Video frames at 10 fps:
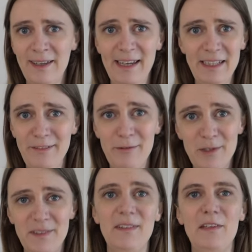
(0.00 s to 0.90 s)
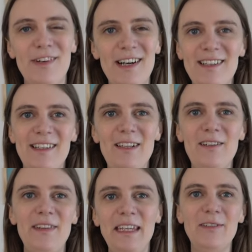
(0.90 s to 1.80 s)
And if you watched this far, I
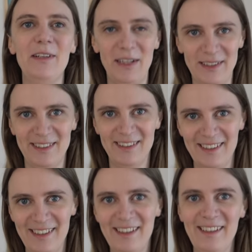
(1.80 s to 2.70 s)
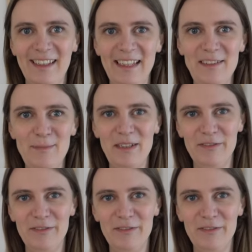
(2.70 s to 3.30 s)
thank you a lot. It's been